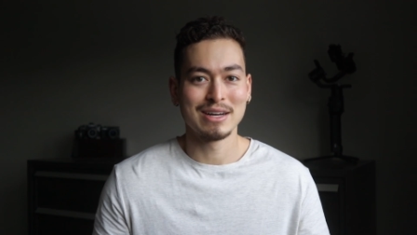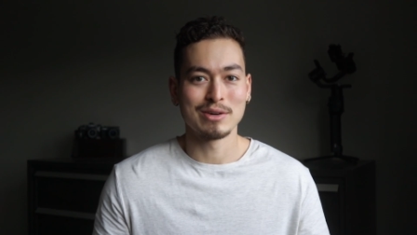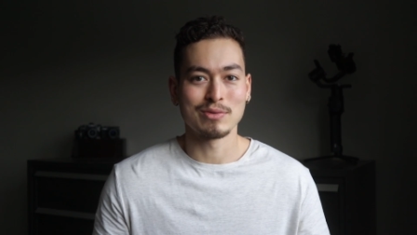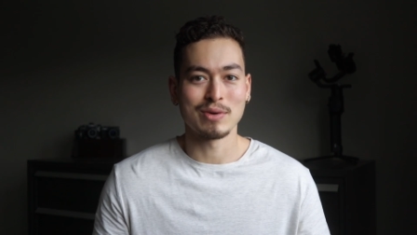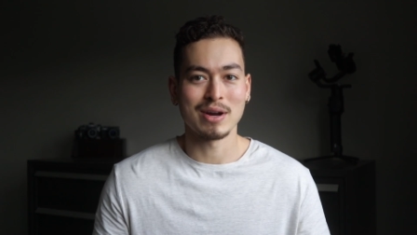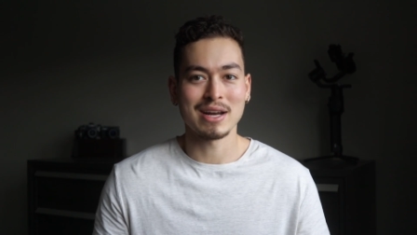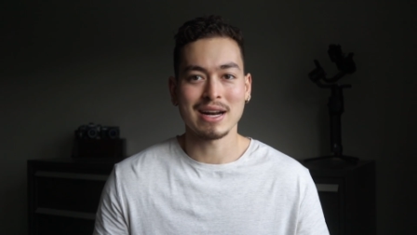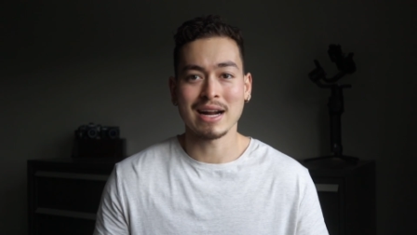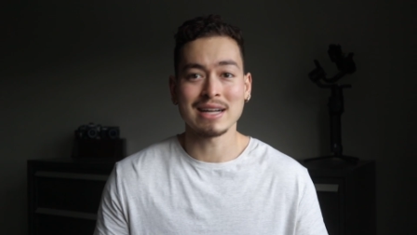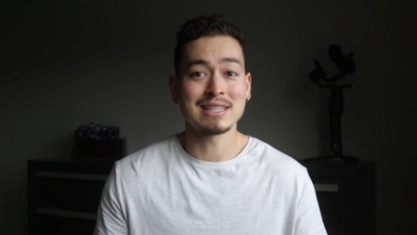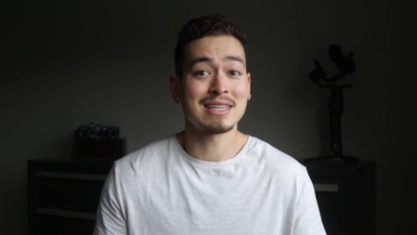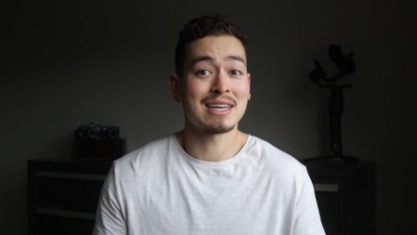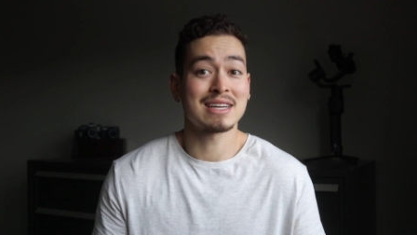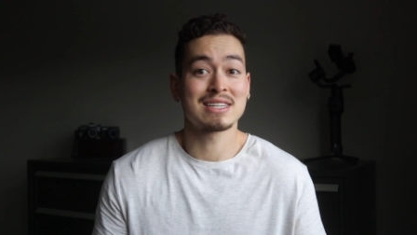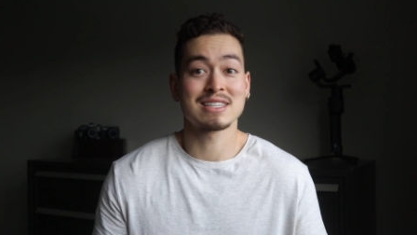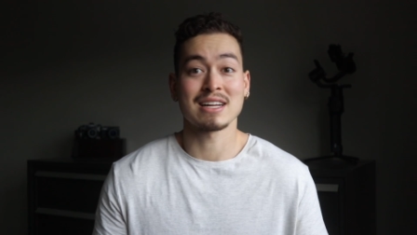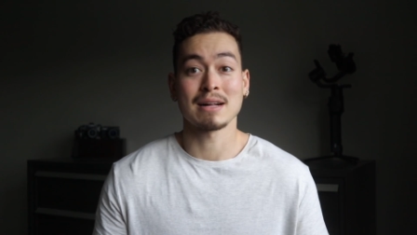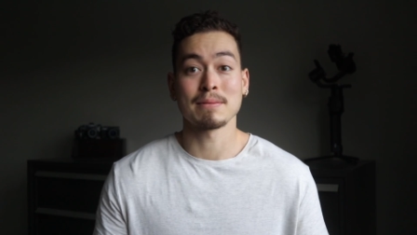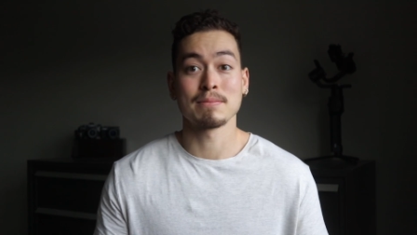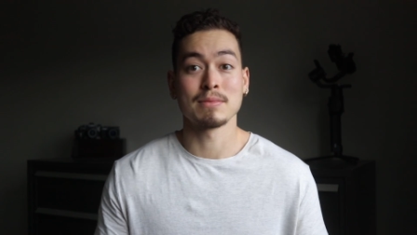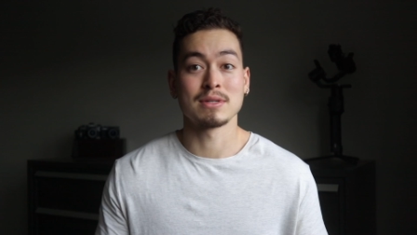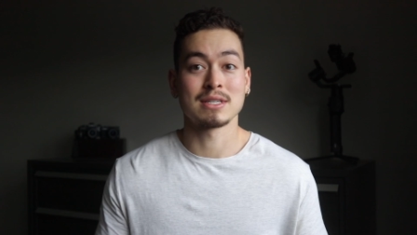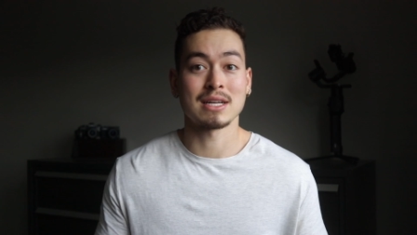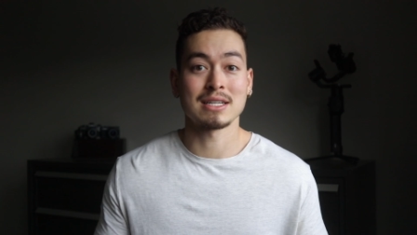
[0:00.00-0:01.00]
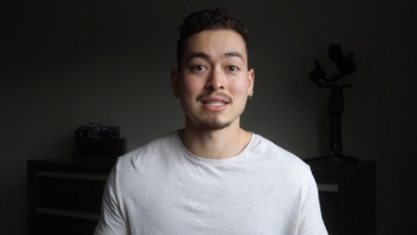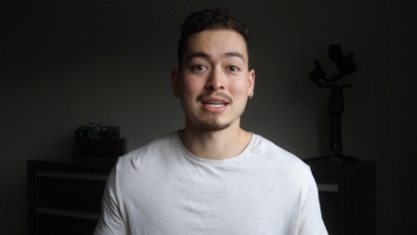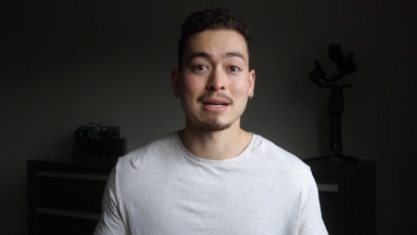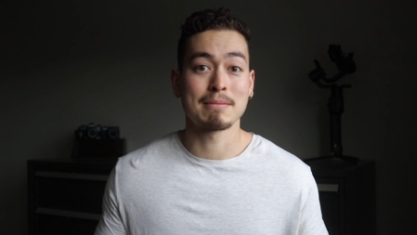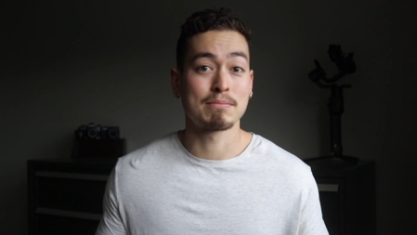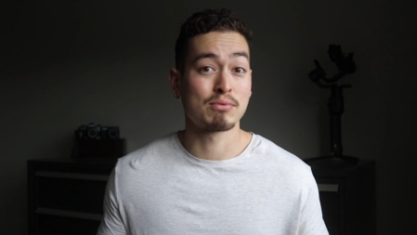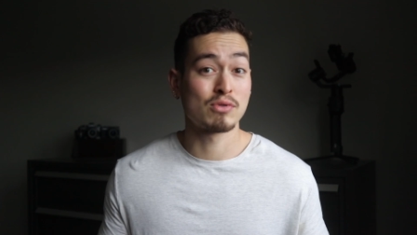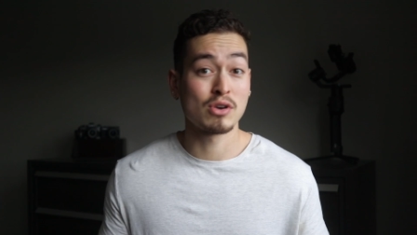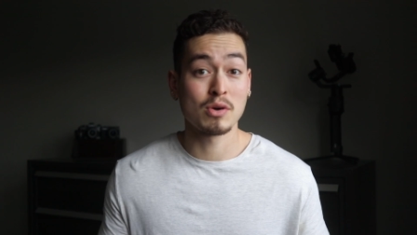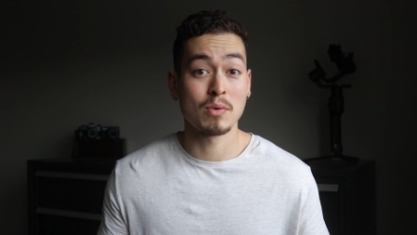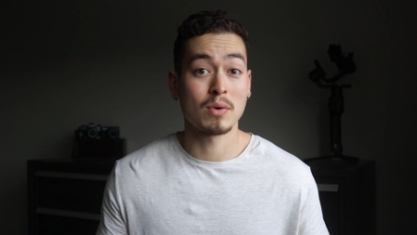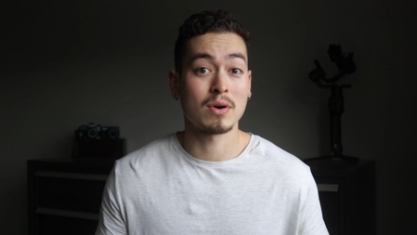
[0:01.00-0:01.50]
Right? I take supplements, I
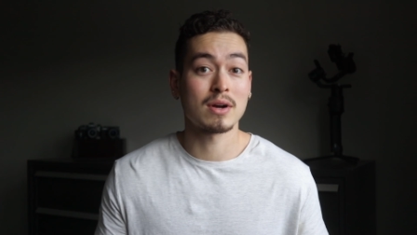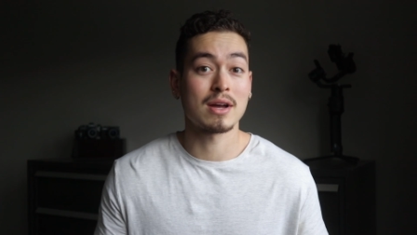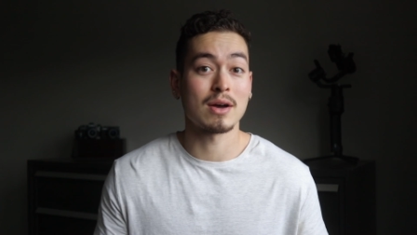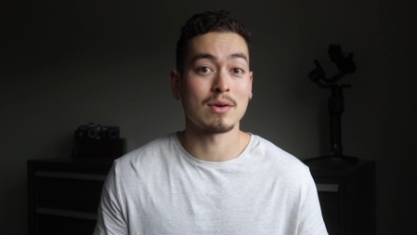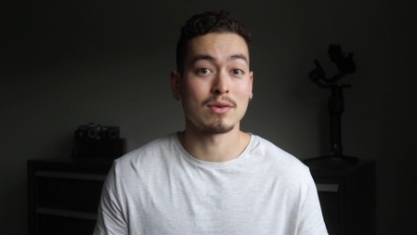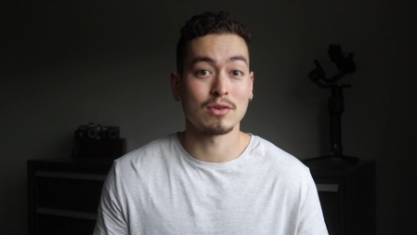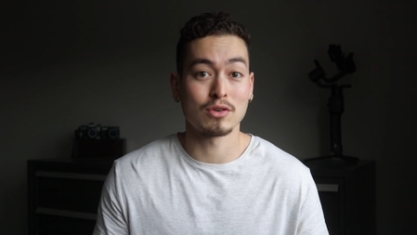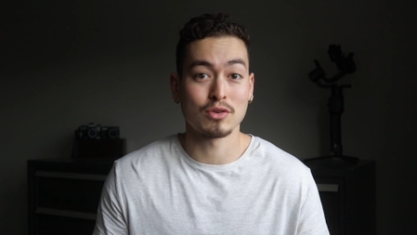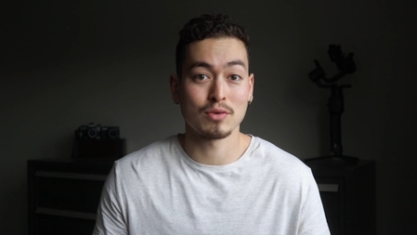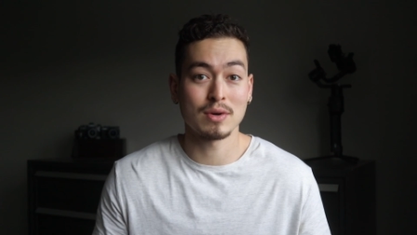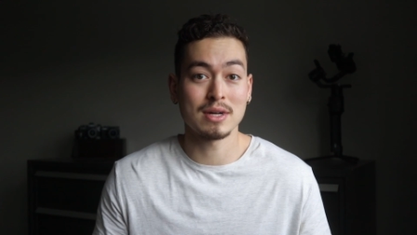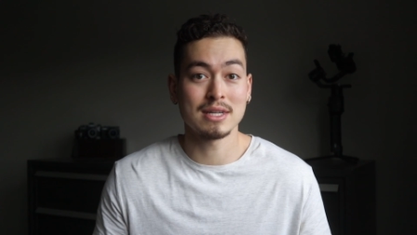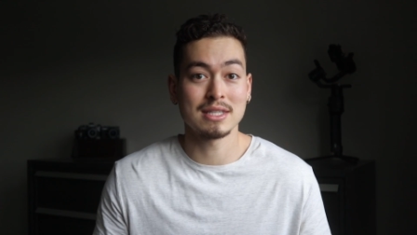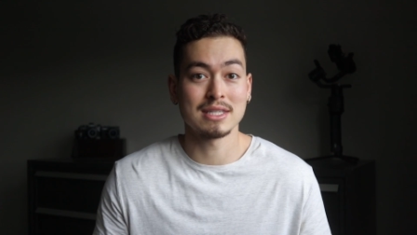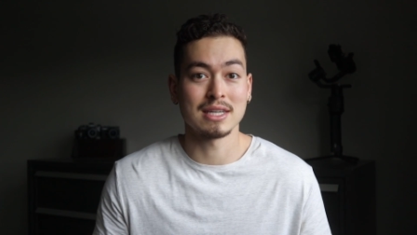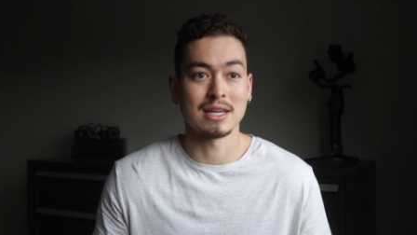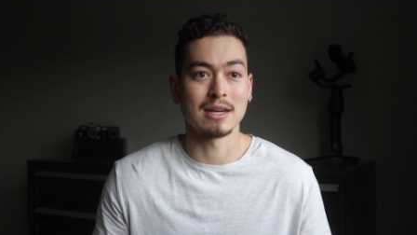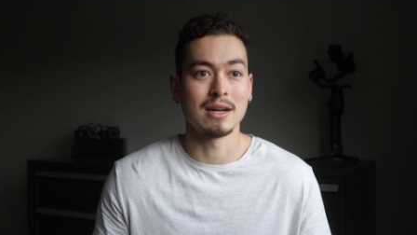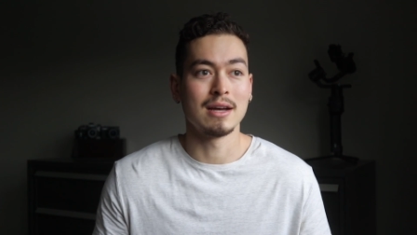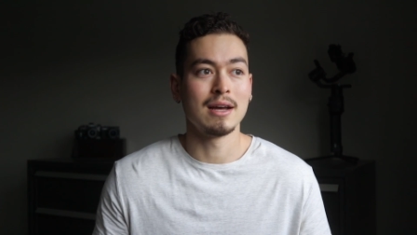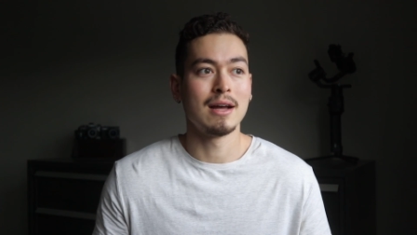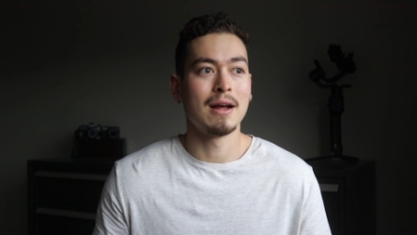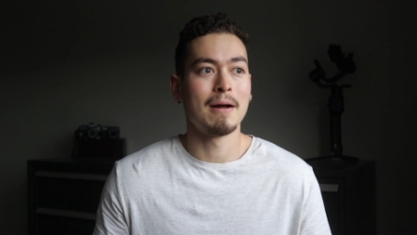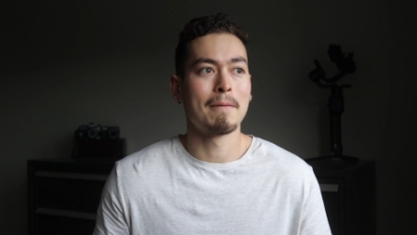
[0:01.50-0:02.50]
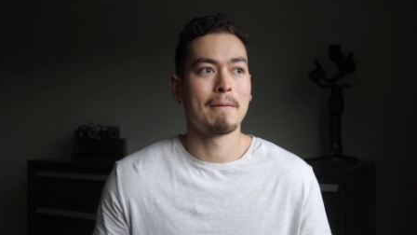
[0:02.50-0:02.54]
take pre workout and creatine.